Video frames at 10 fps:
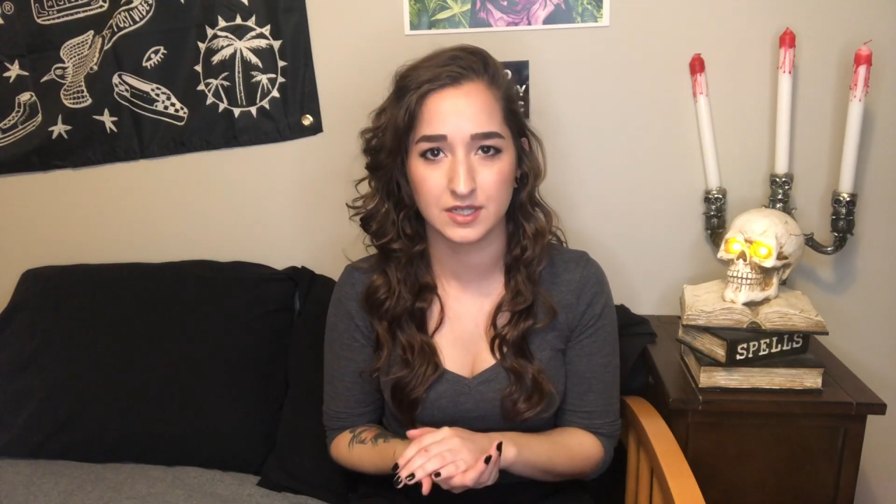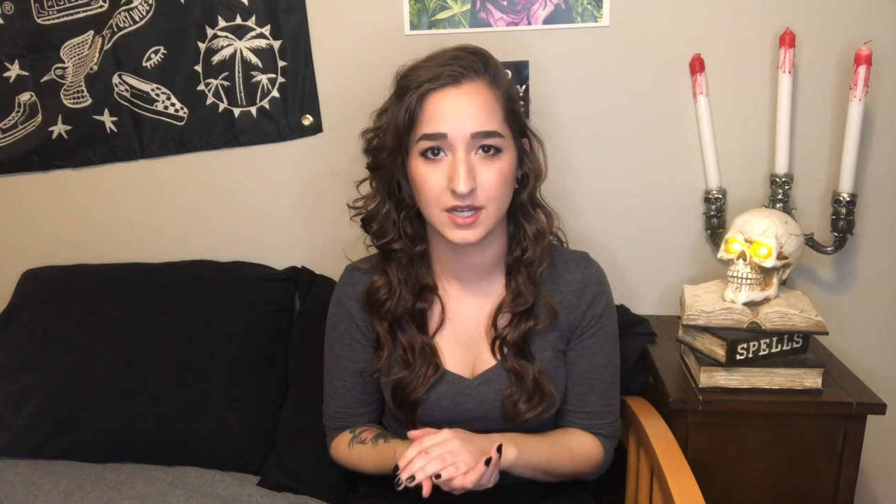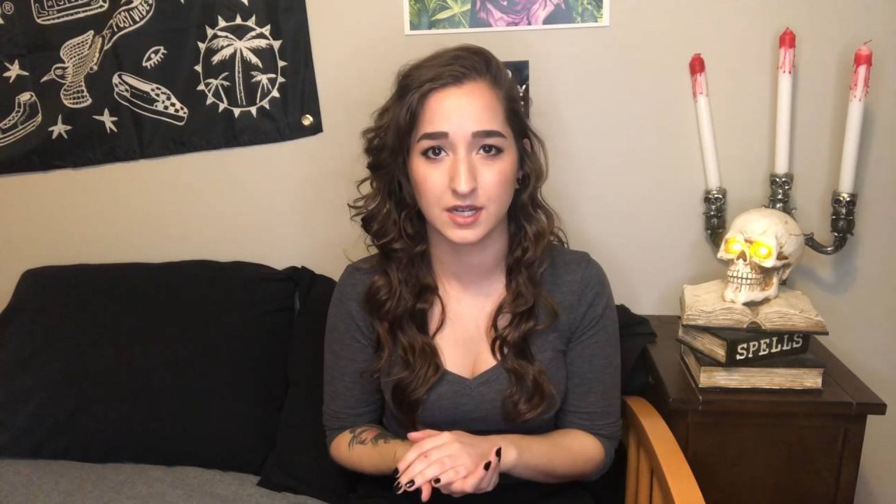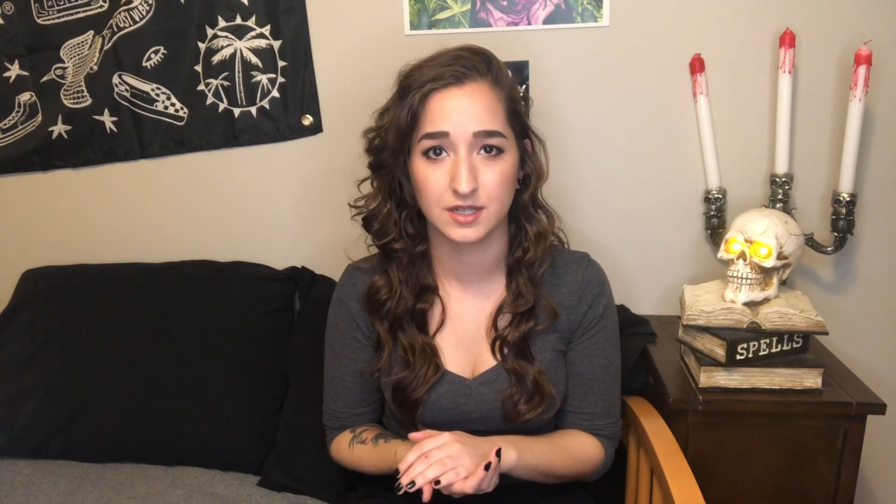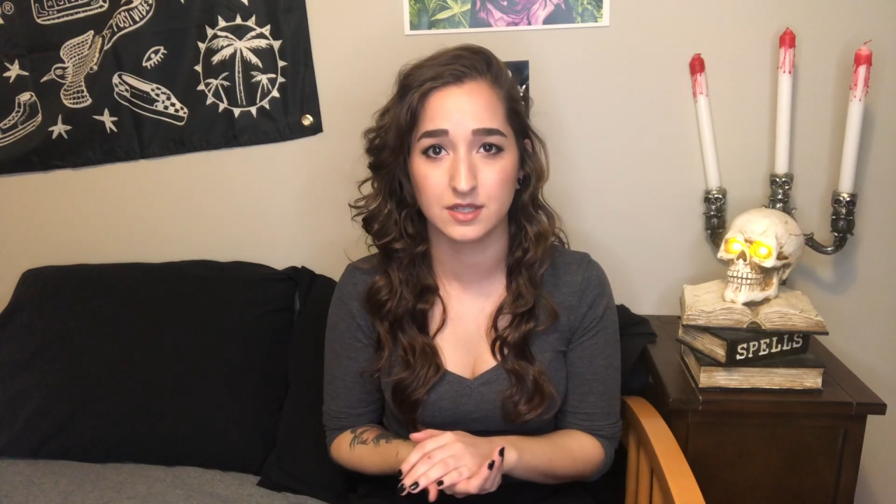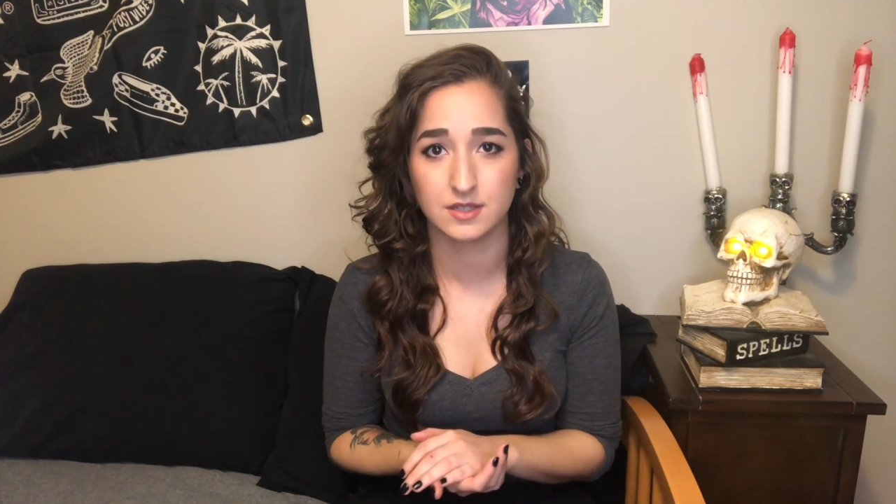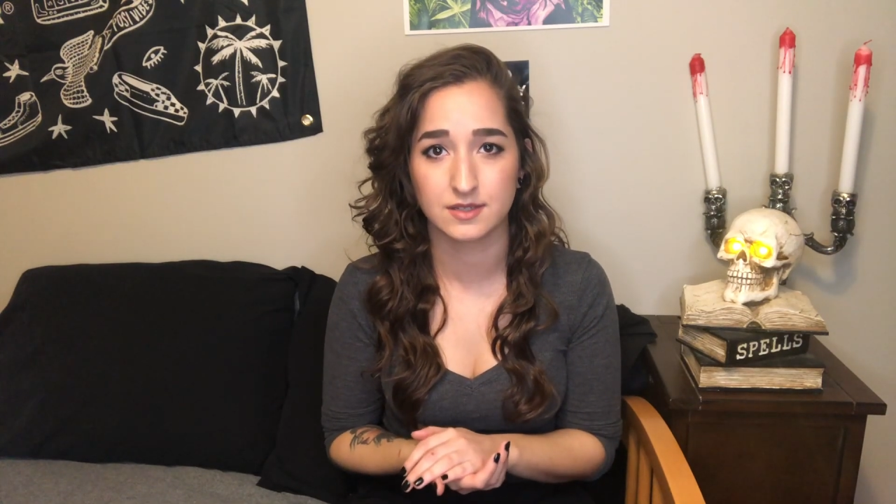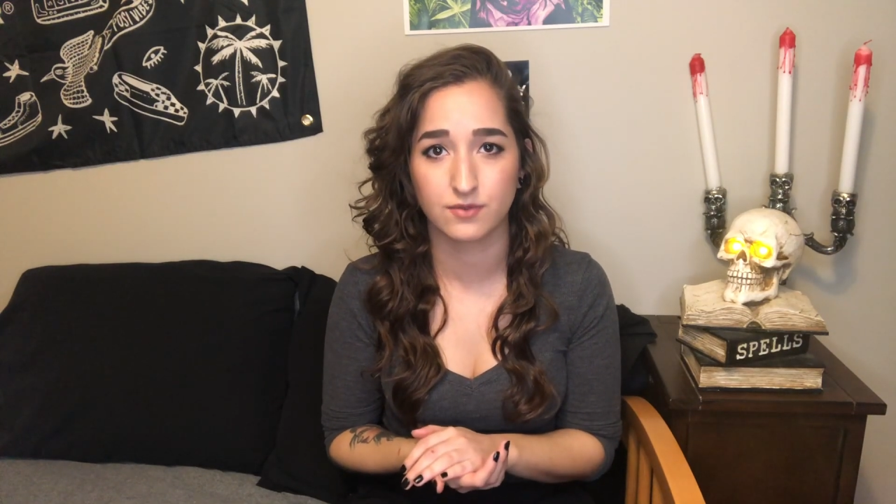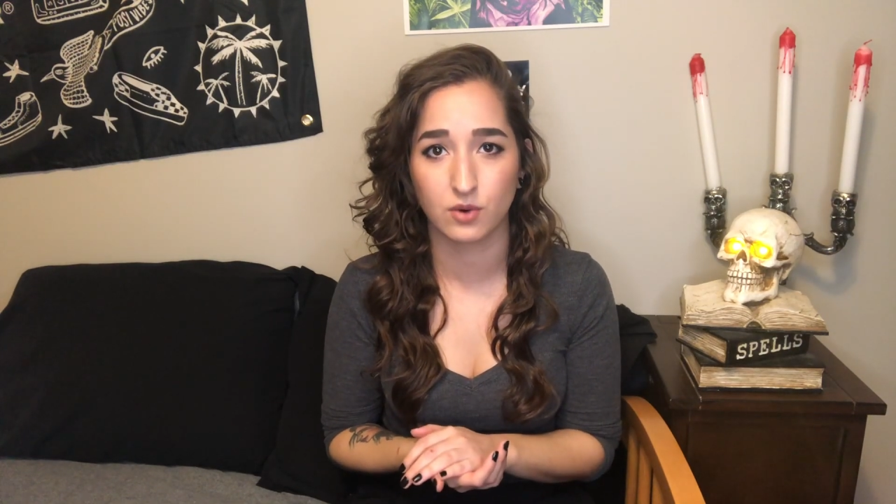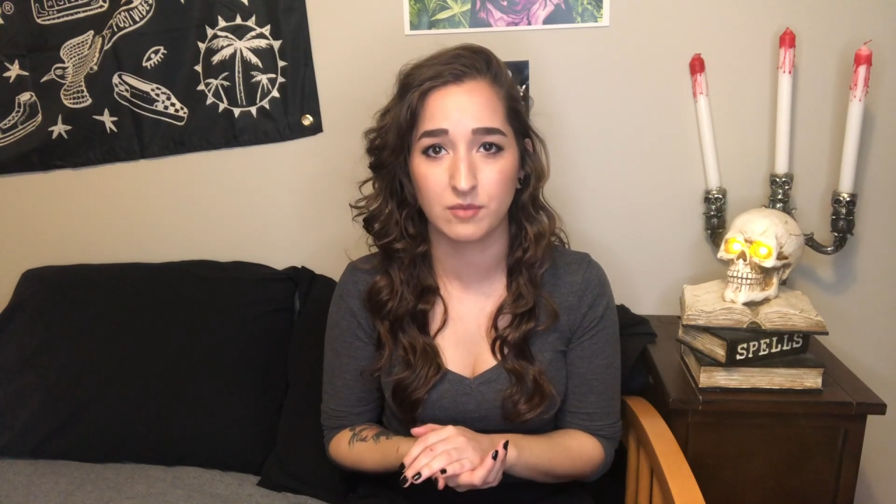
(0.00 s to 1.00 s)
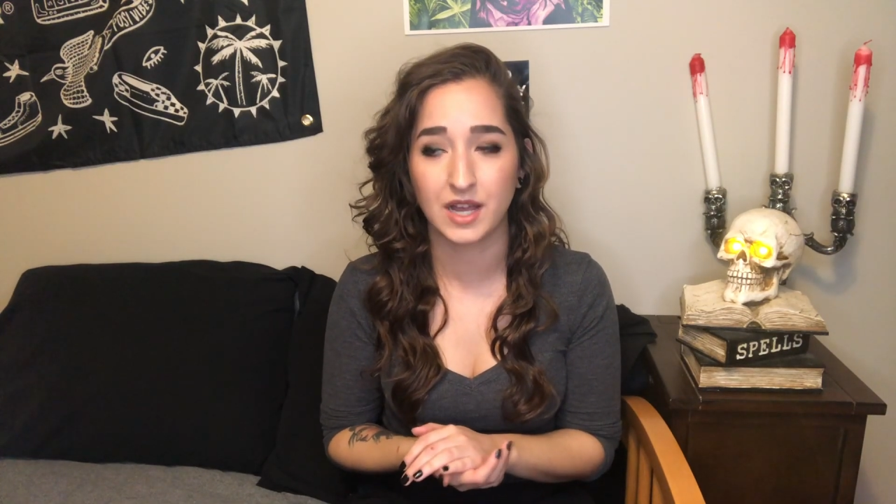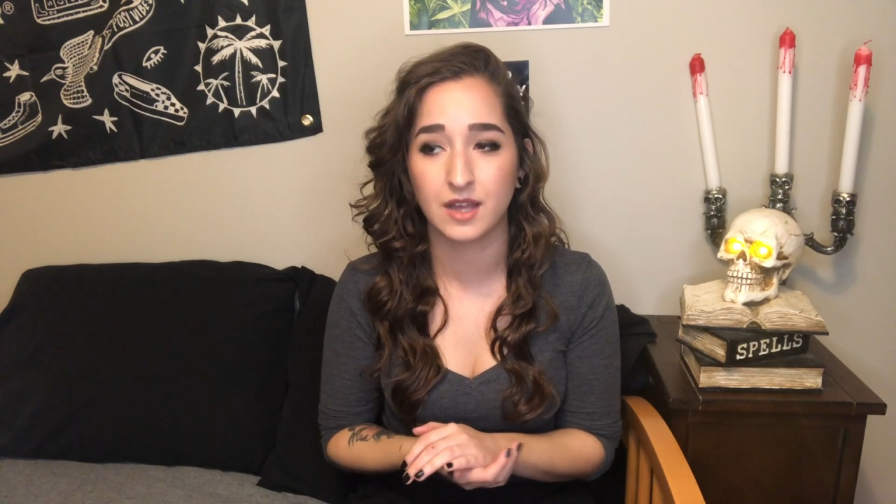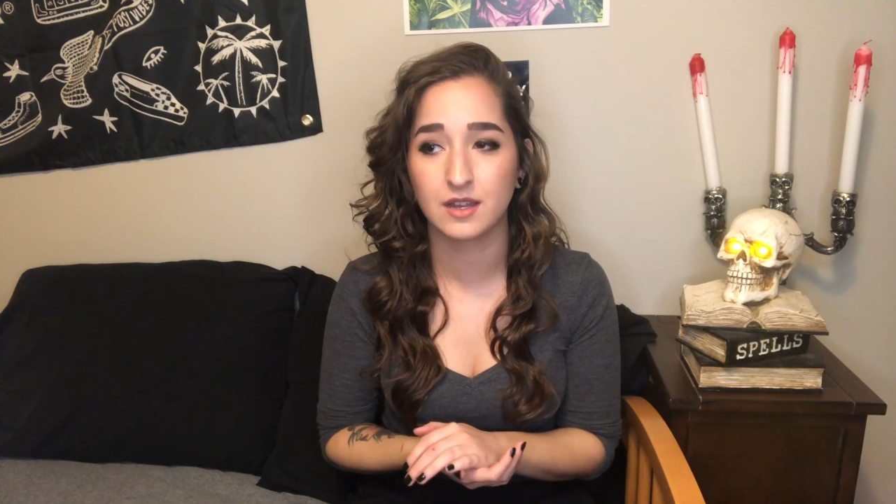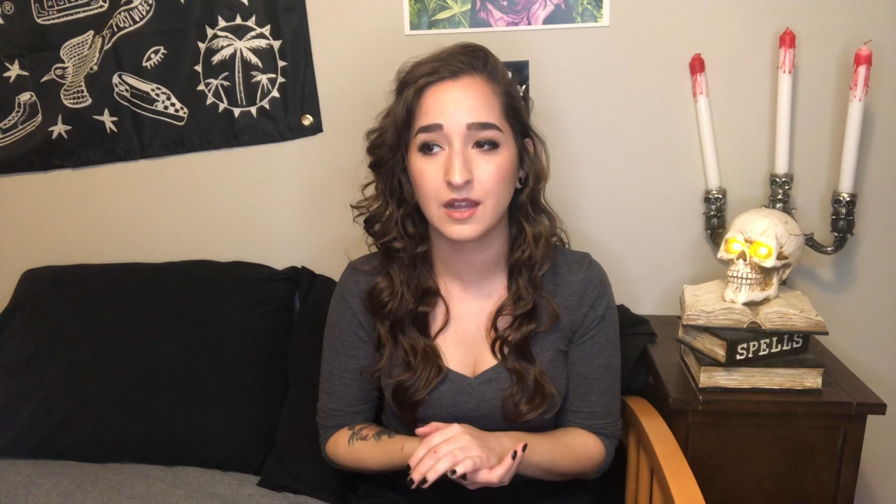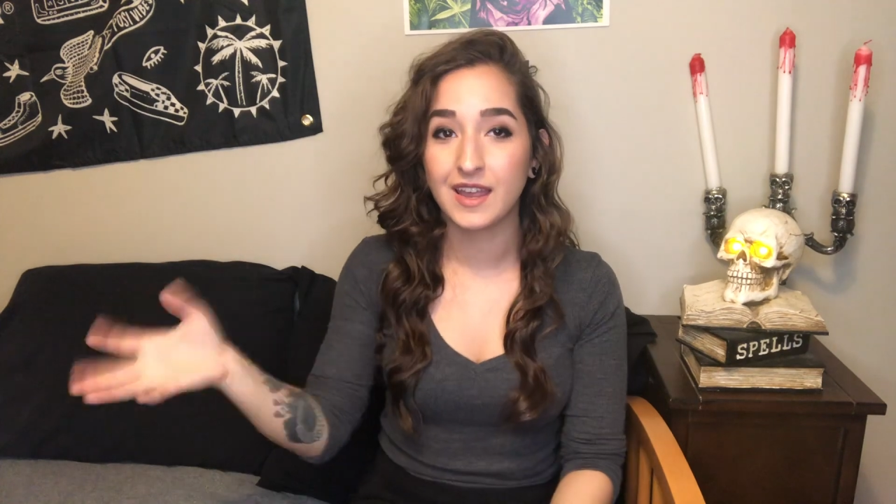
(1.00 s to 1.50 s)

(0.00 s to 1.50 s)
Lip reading: done in this format.